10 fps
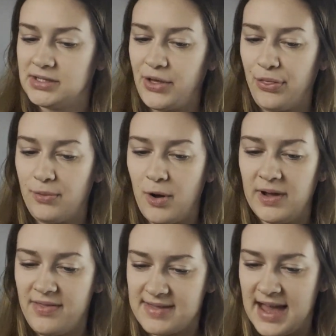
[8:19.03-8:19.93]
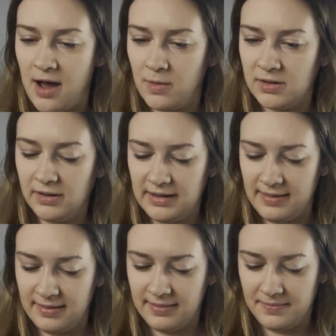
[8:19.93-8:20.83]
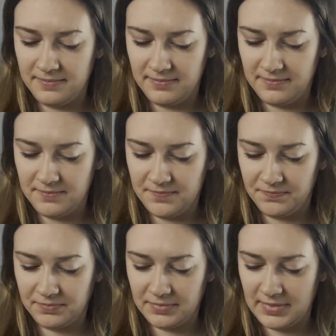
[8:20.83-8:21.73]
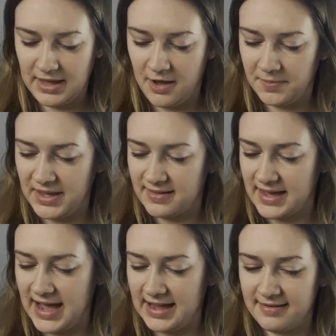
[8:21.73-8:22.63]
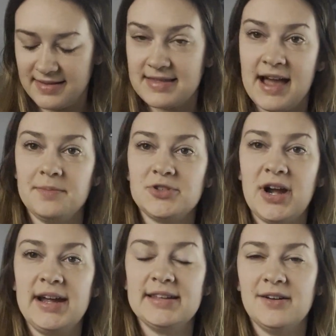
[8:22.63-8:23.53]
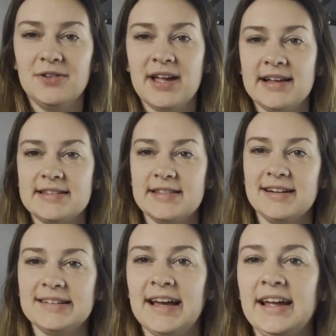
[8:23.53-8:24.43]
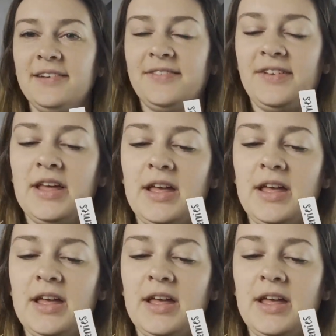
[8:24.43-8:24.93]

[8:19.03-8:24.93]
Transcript: throw in the towel and help these guys stop trying to hold on to their life,